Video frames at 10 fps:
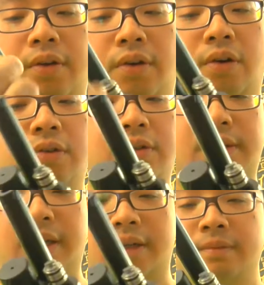your hose
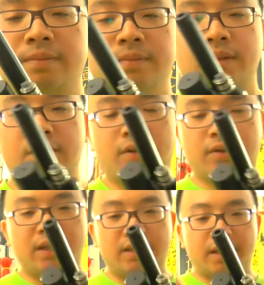there. So
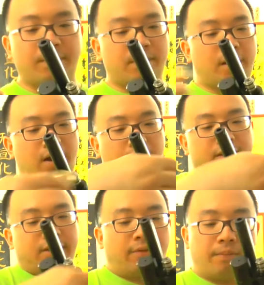this thing will lock
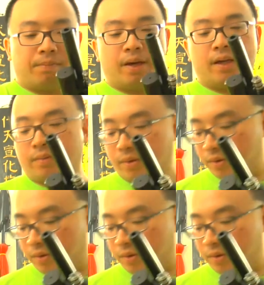itself in place when you